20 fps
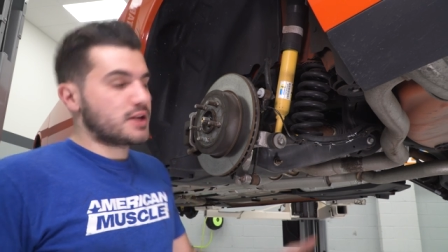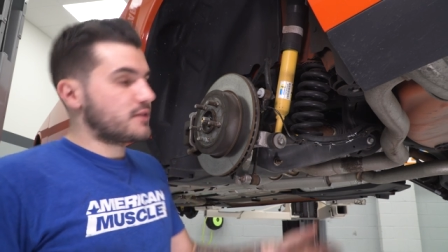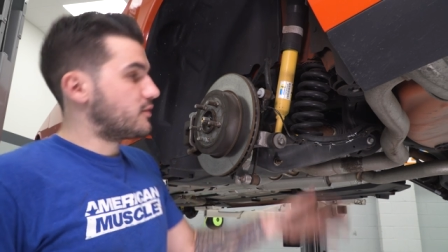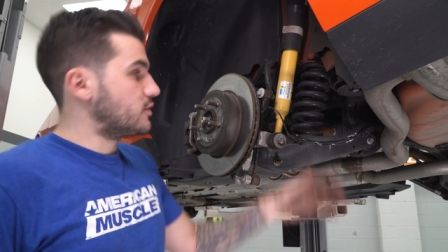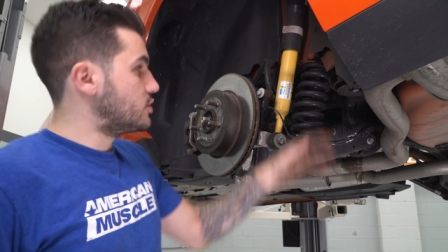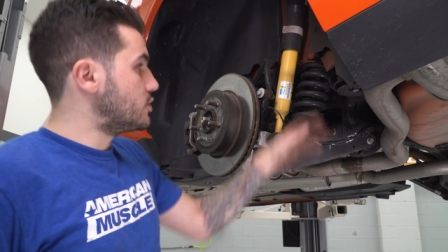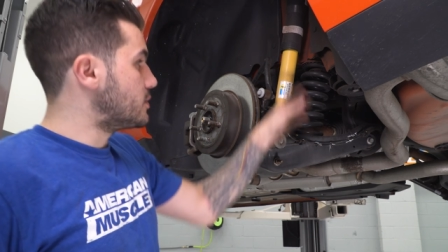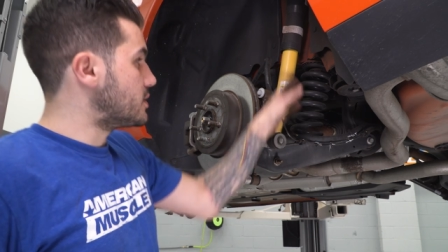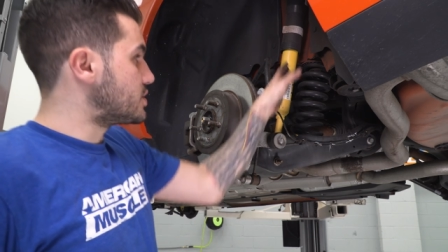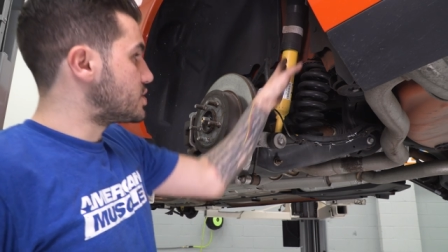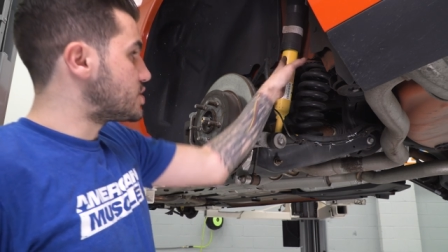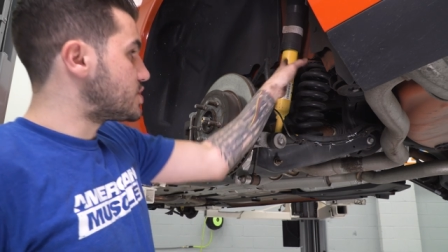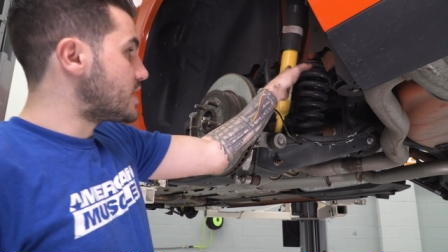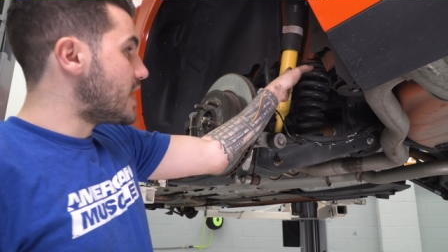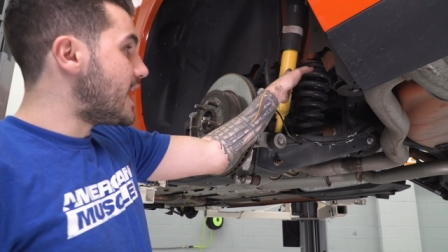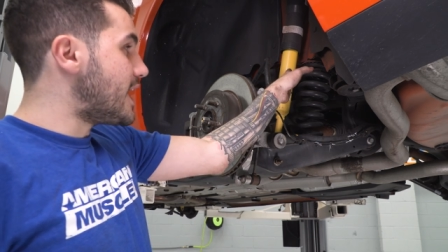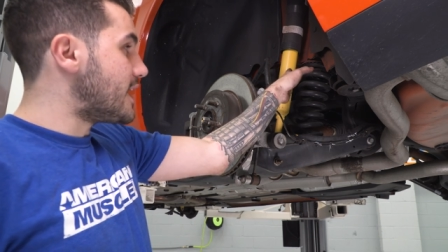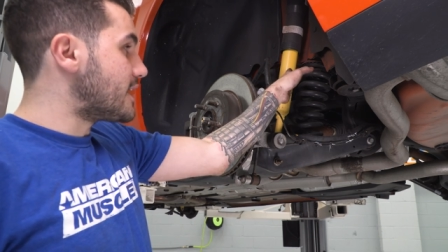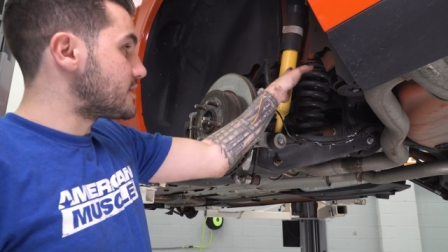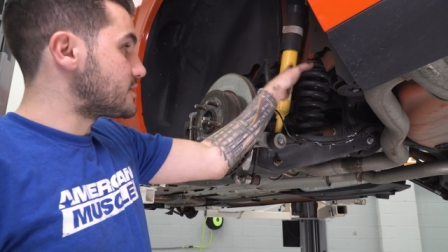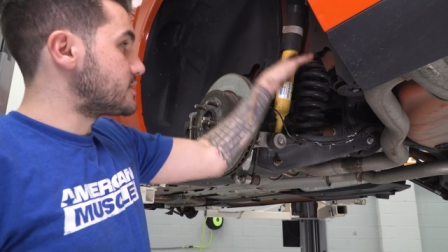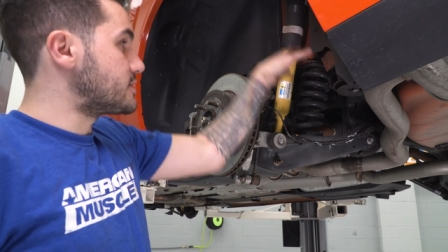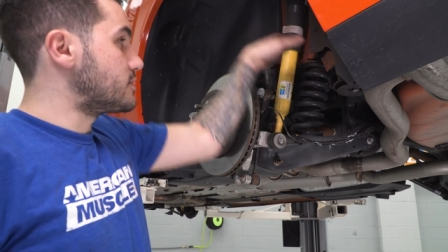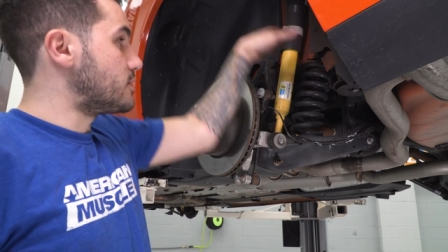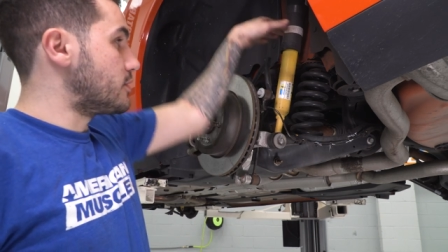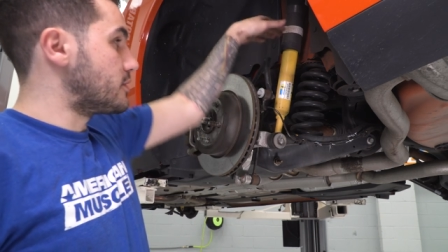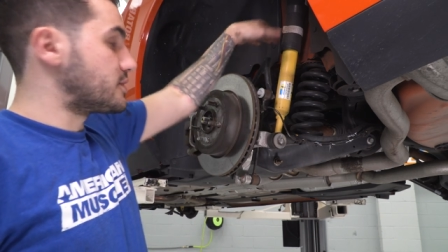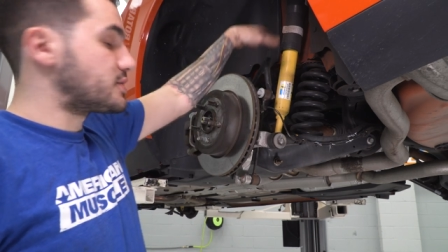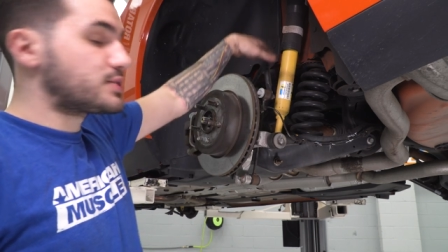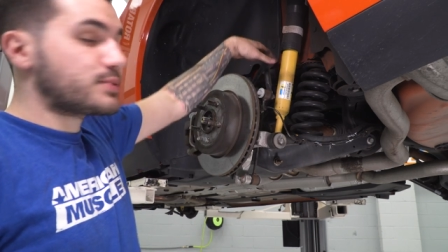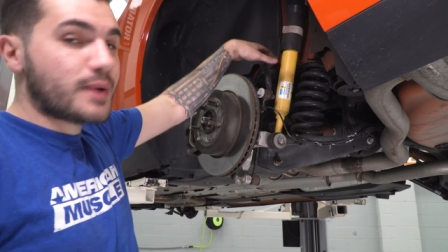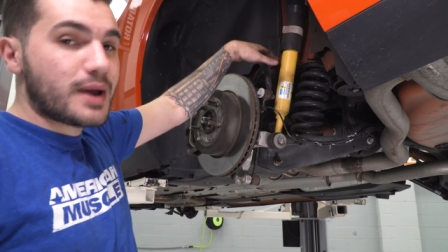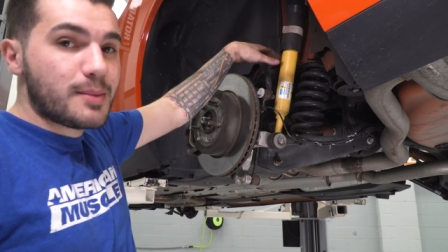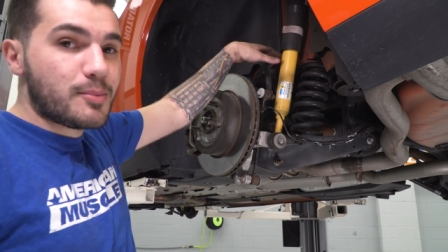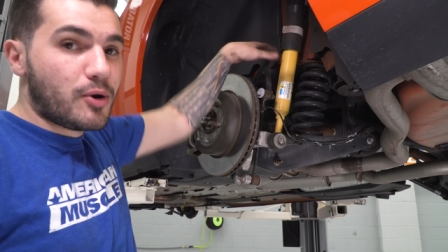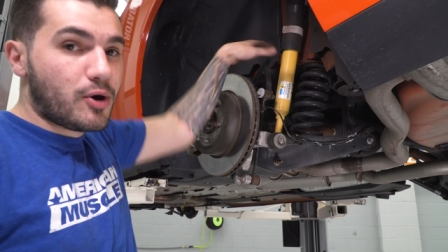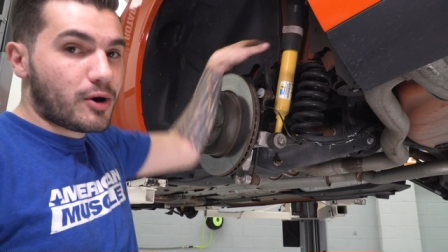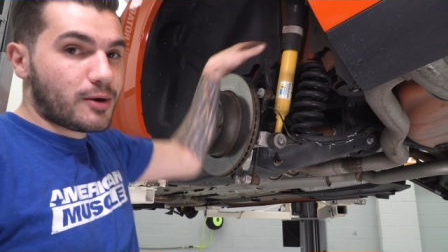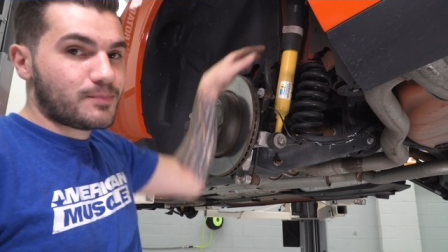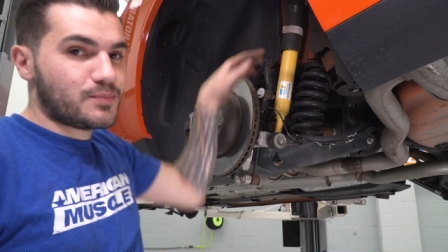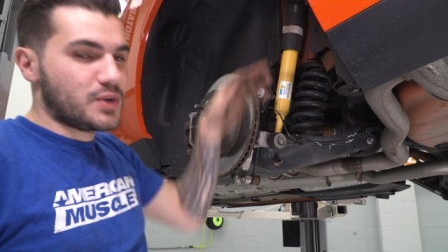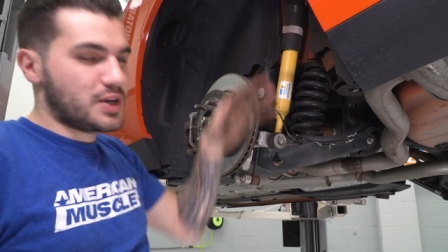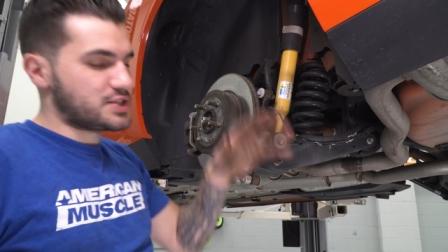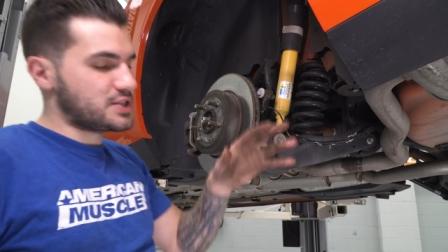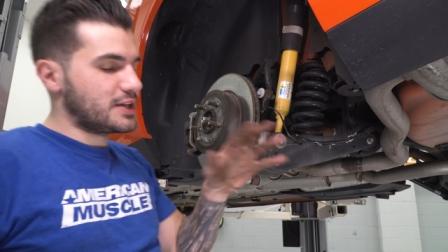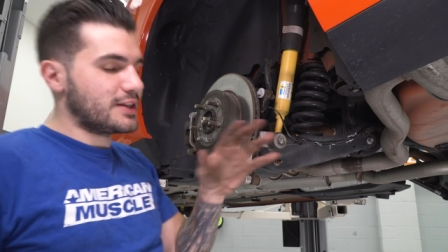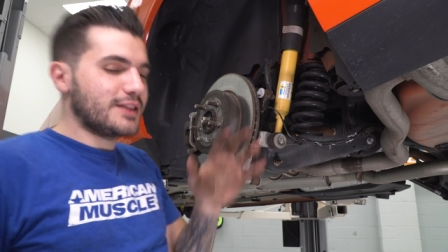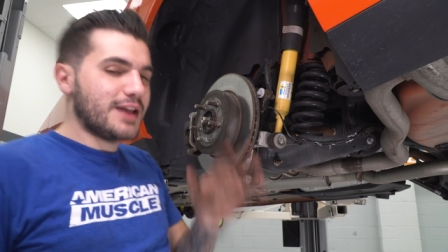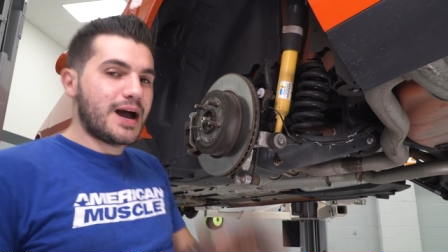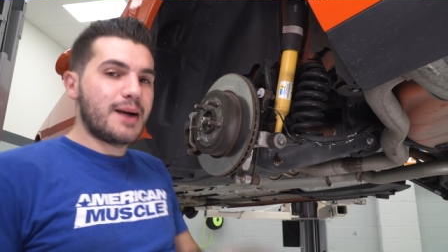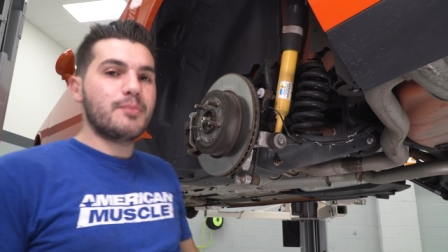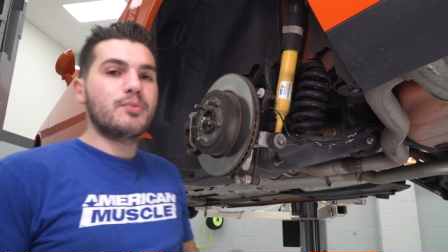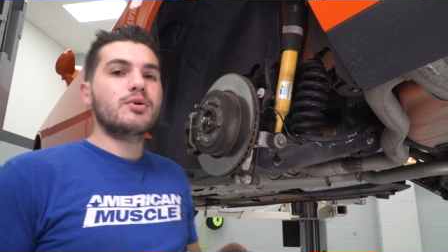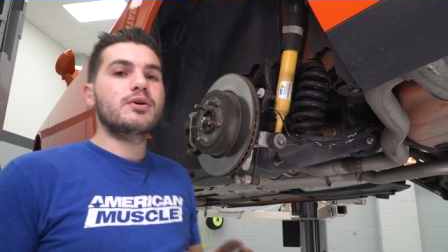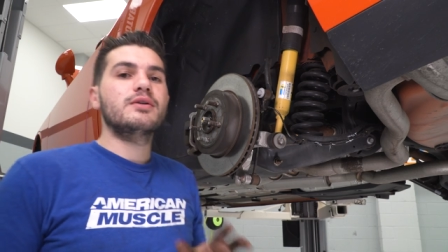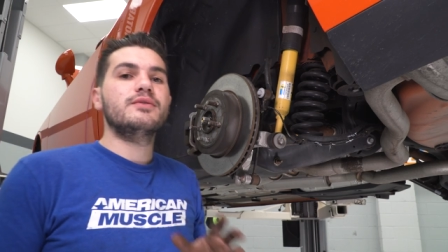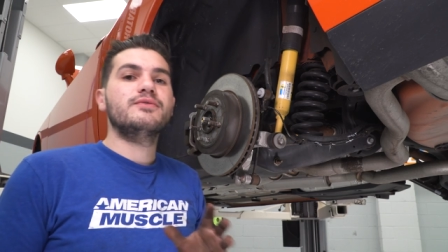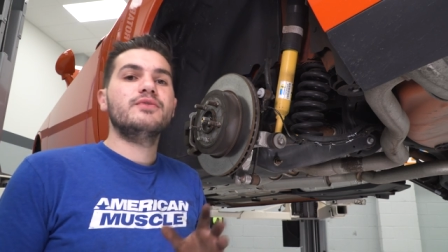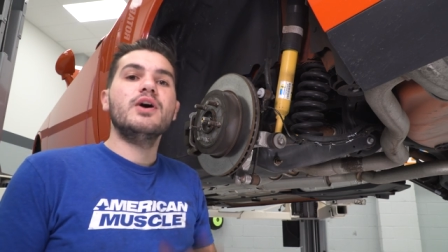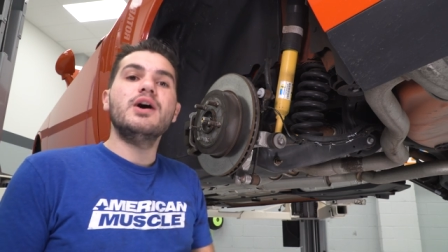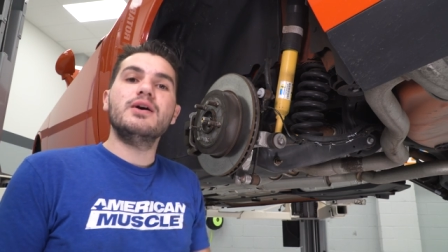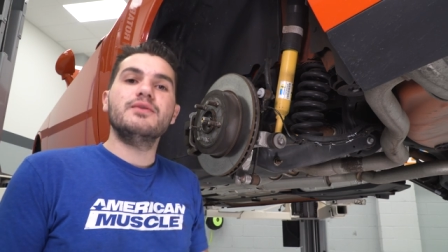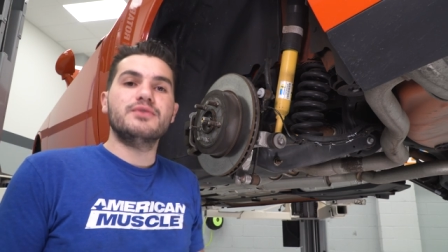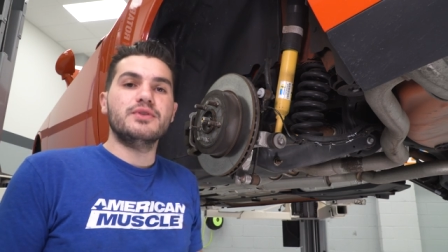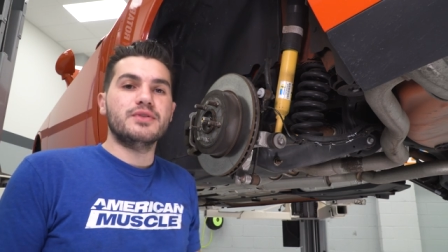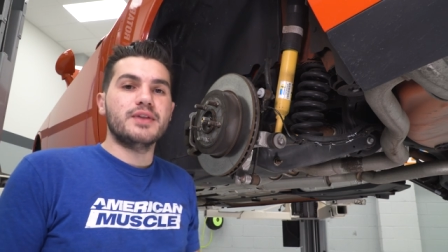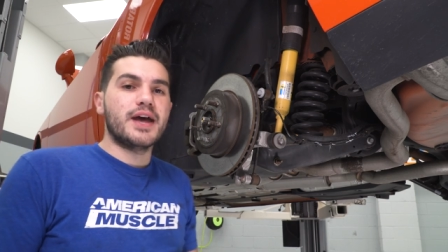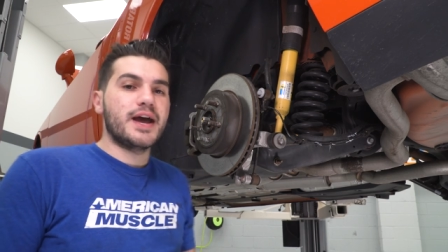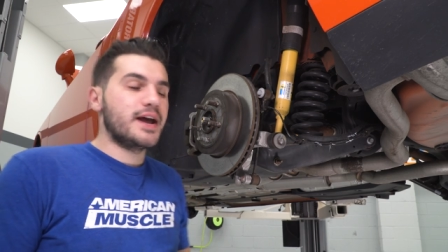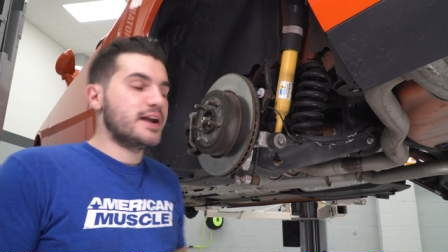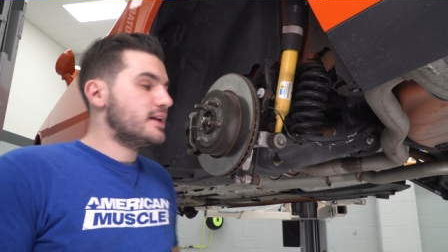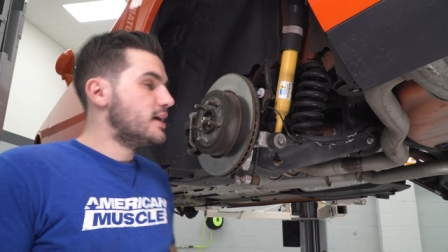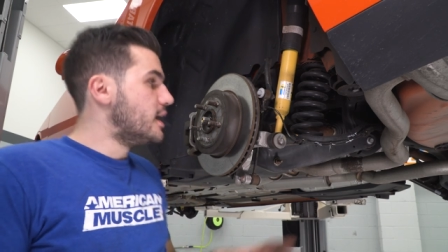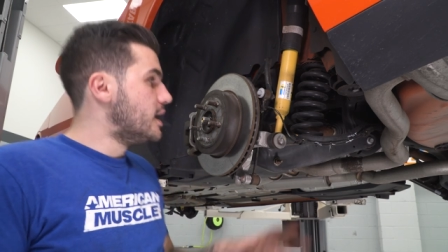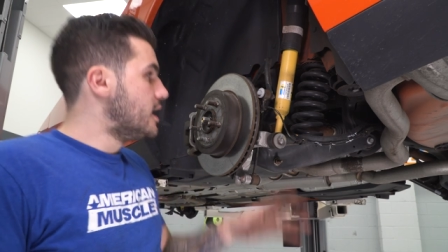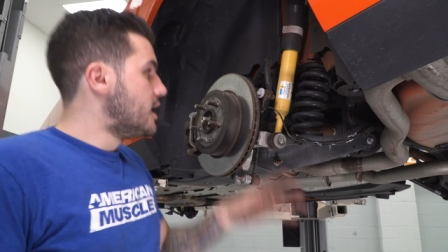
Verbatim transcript: if you're doing shocks or a sway bar, it's a lot more involved than that.